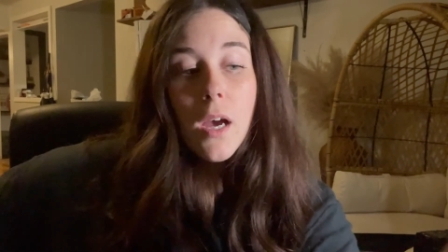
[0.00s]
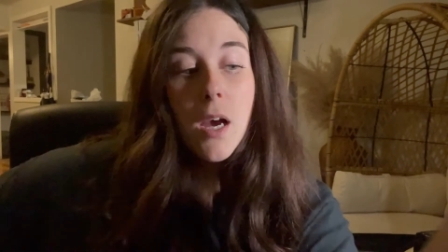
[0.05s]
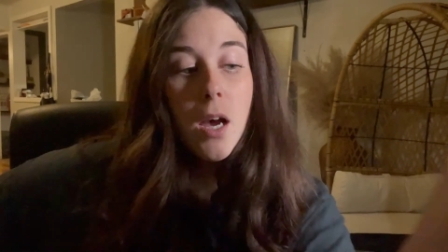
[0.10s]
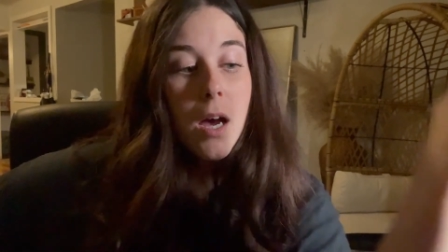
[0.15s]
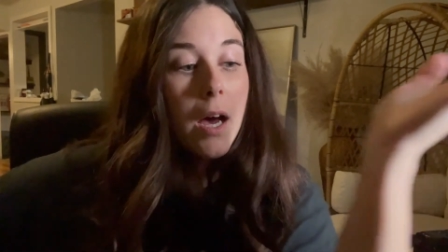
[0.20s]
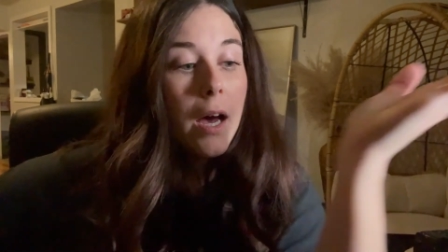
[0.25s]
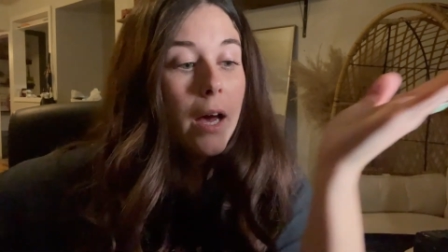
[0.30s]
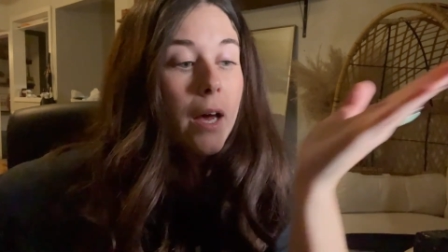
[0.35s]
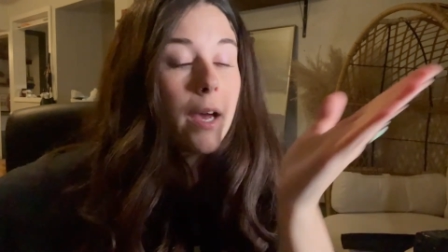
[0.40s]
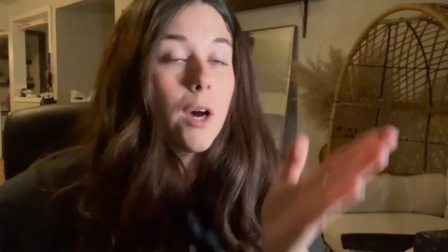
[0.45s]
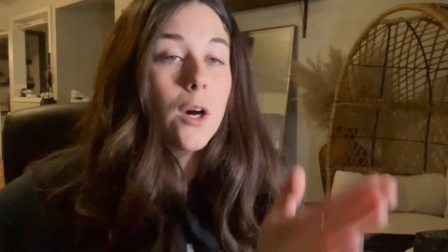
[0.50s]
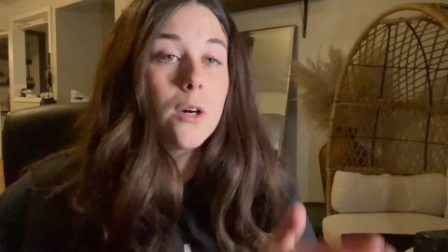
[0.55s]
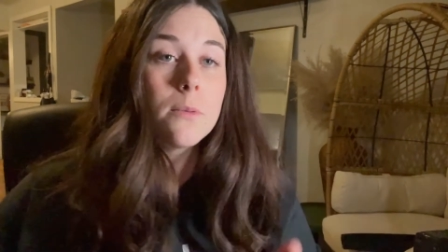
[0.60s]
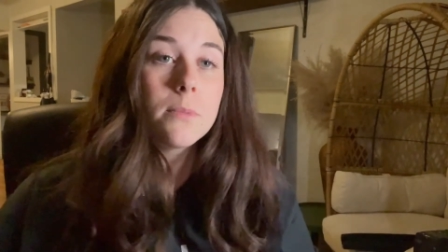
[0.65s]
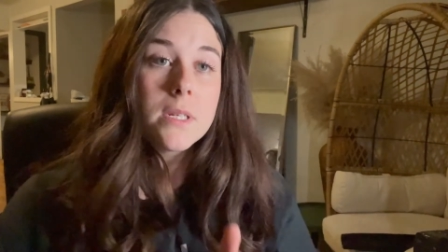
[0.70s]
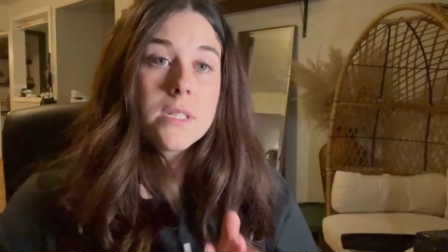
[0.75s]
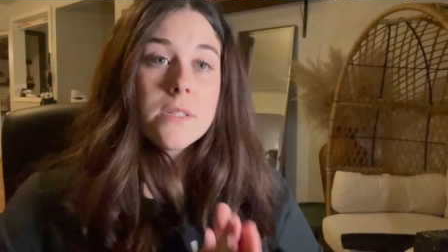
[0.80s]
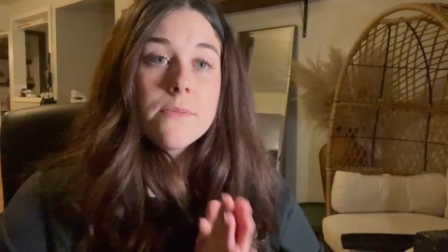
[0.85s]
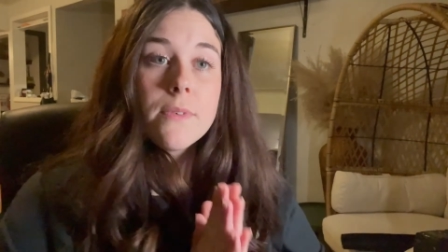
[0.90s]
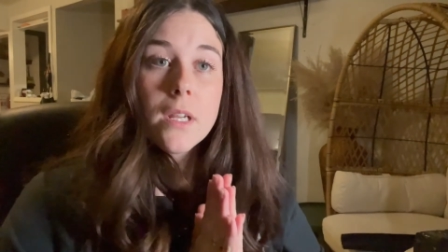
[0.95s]
I hope
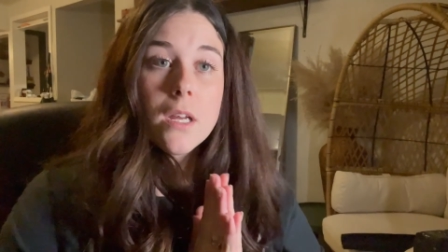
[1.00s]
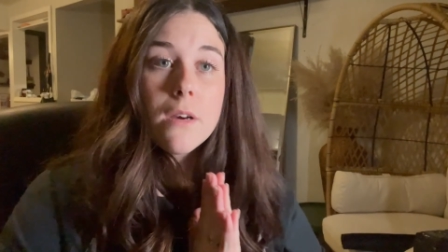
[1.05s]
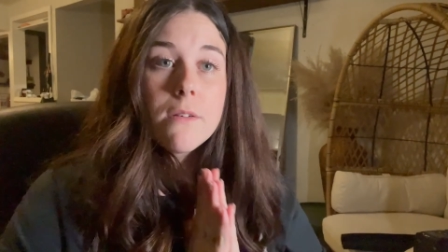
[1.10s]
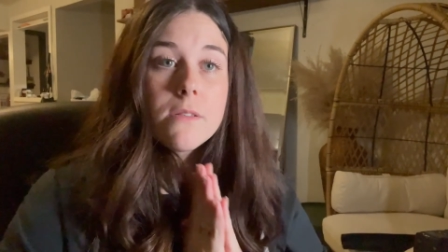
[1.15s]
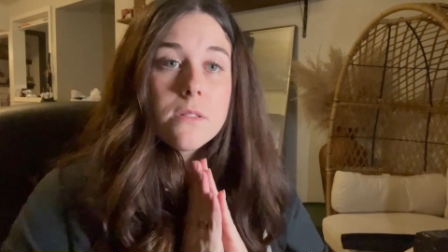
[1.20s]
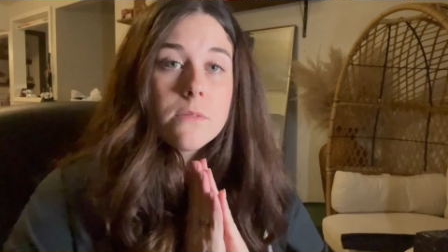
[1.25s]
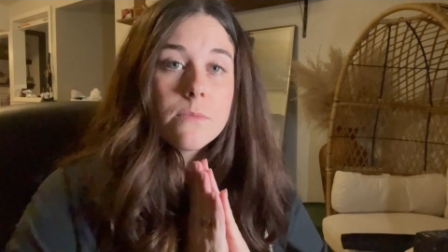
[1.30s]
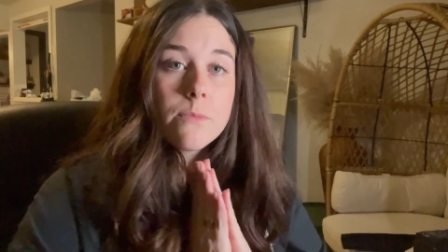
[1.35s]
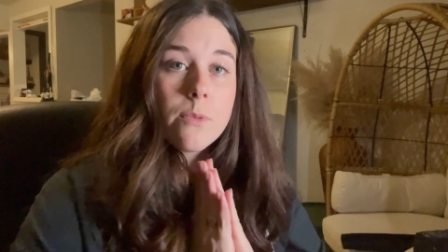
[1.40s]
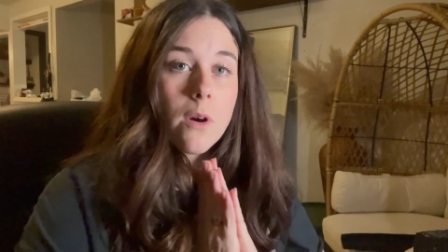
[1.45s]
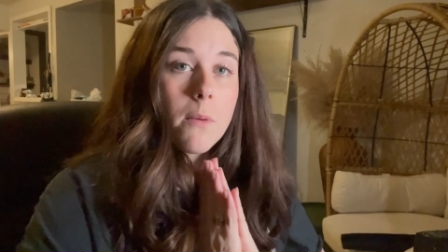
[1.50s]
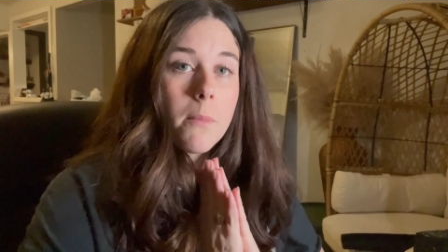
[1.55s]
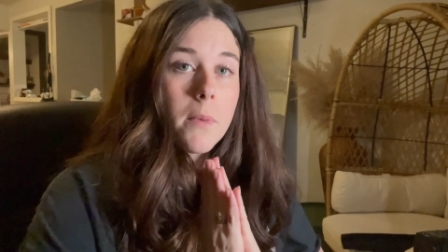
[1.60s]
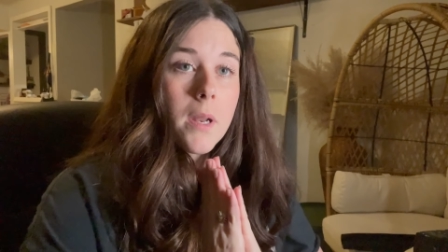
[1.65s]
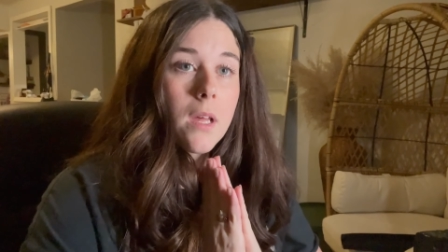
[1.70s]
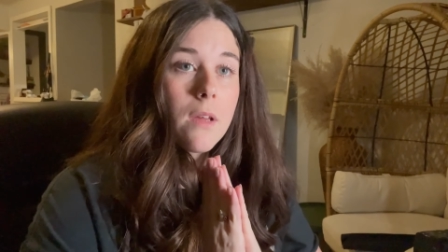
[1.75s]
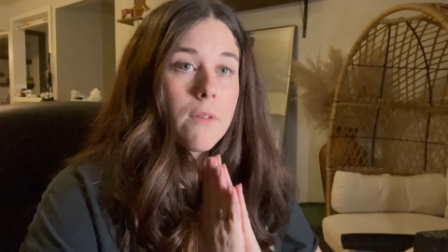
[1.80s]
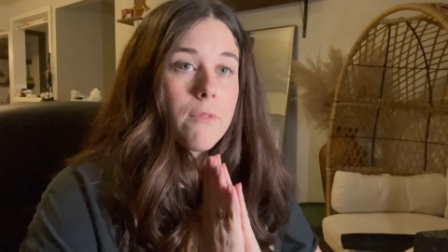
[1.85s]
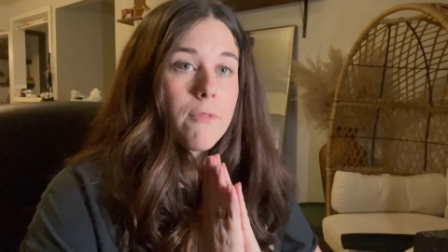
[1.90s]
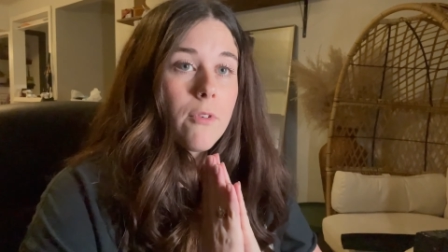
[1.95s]
this video is
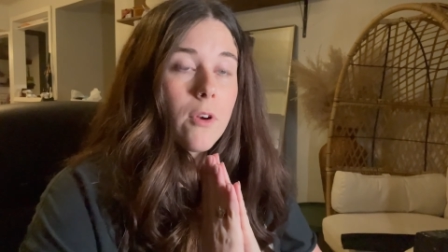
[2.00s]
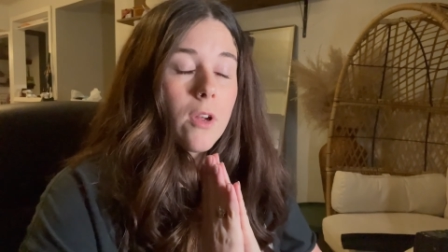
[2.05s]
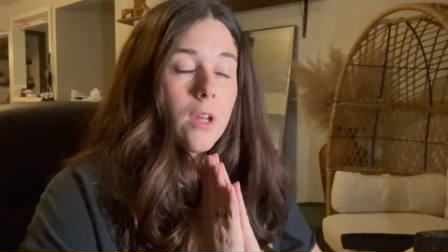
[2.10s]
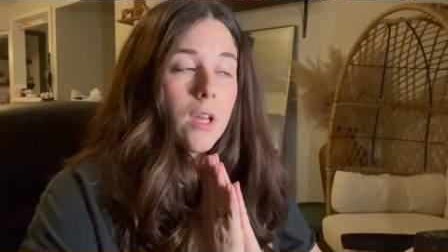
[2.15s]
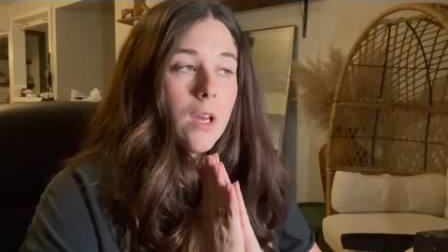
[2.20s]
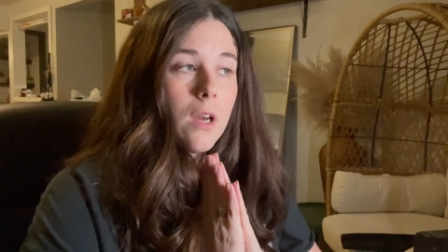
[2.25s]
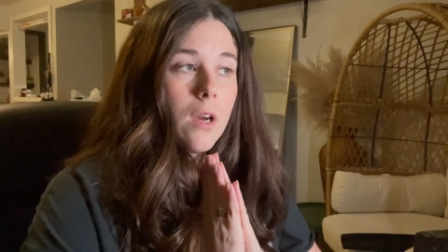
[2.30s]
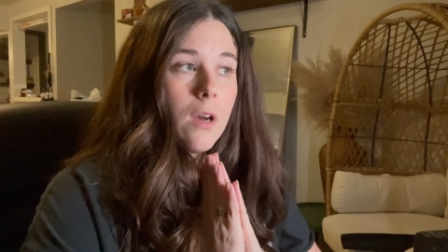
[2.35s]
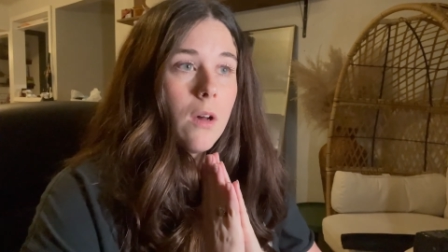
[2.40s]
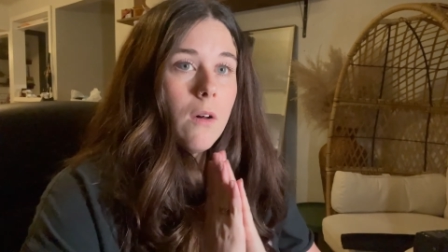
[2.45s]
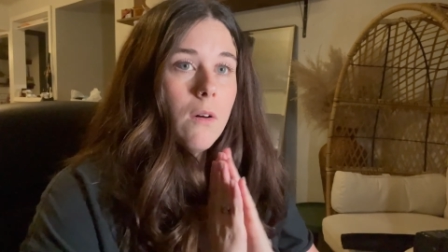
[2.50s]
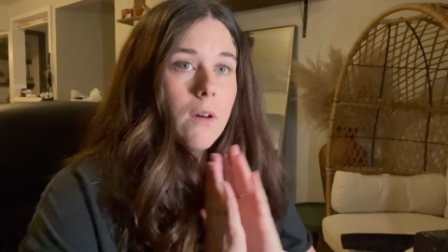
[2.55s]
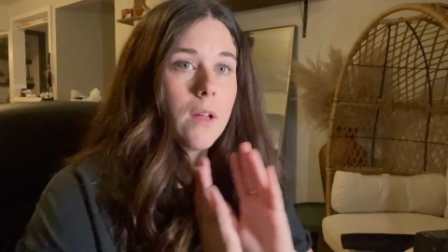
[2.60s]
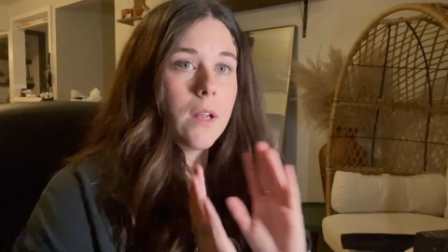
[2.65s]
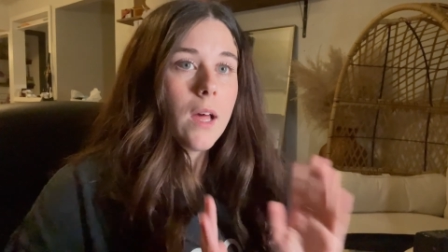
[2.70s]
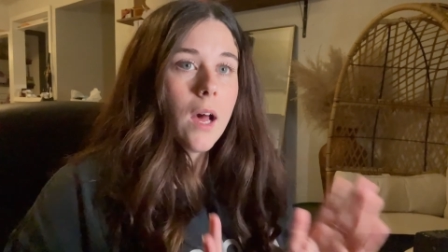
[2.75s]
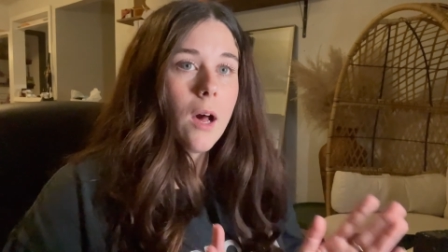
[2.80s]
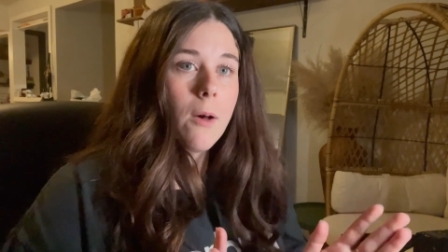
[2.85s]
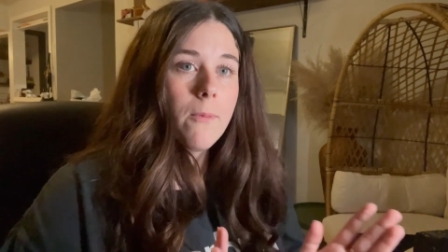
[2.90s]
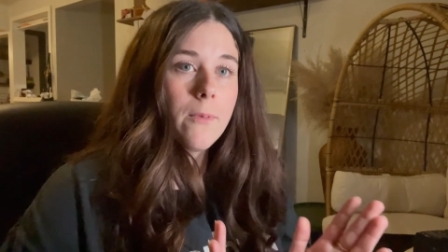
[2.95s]
informative for you
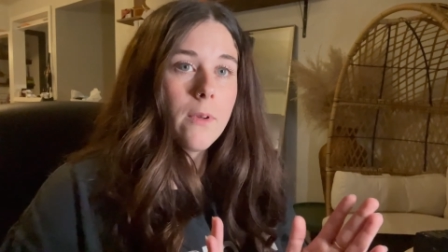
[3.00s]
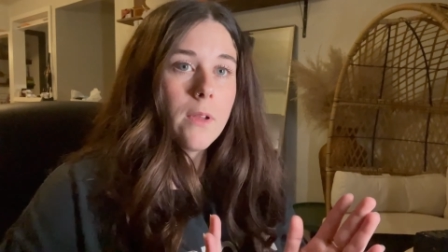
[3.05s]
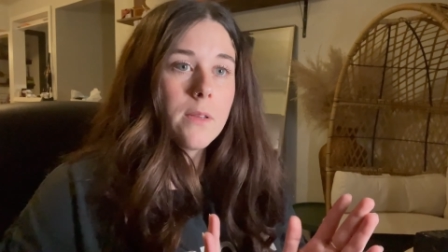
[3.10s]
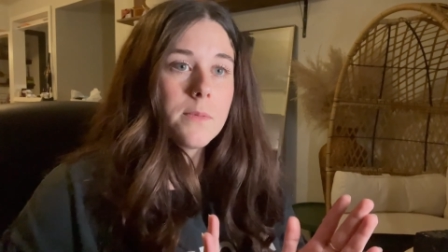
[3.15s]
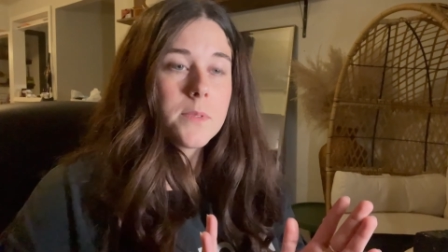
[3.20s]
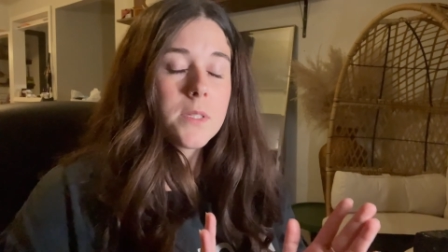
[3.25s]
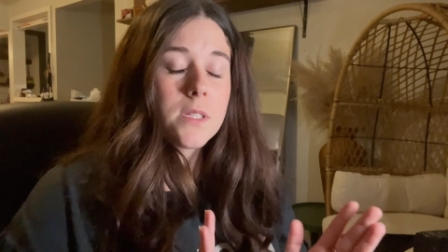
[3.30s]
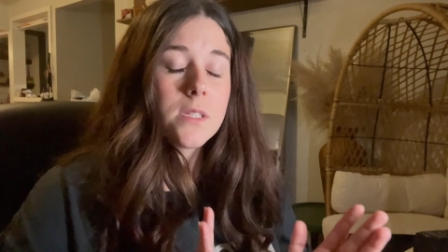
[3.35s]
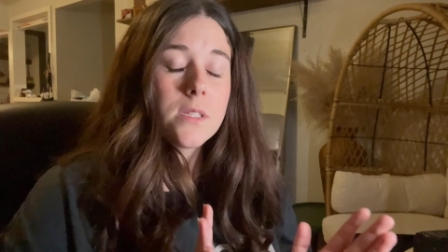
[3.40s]
and helpful and